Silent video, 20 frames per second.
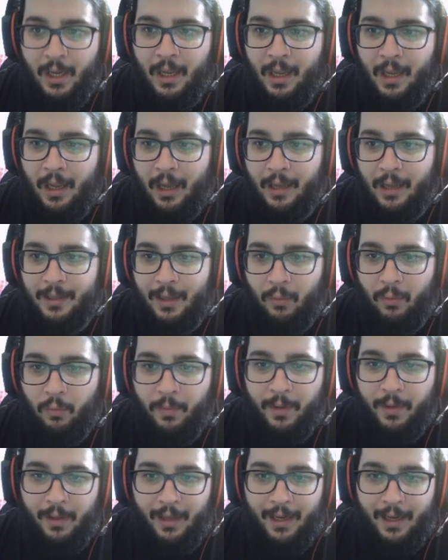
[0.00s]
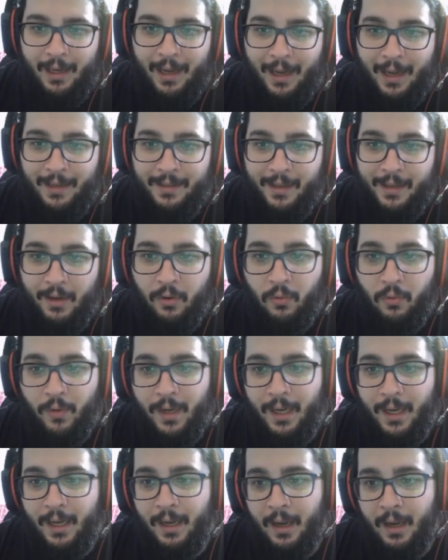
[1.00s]
That would be like a nice
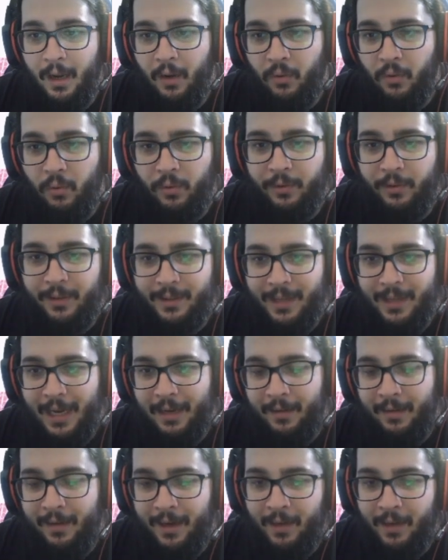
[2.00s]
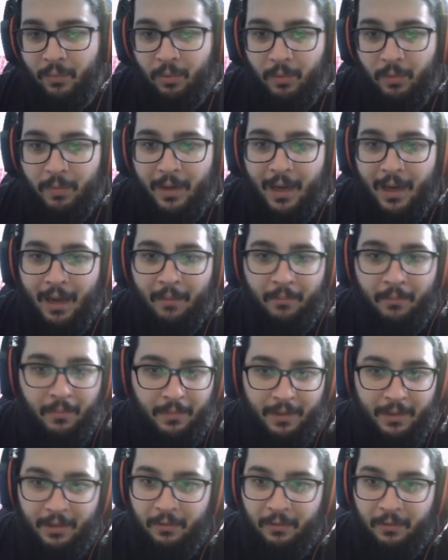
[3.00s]
AoE. Ruthless Cannonade would deal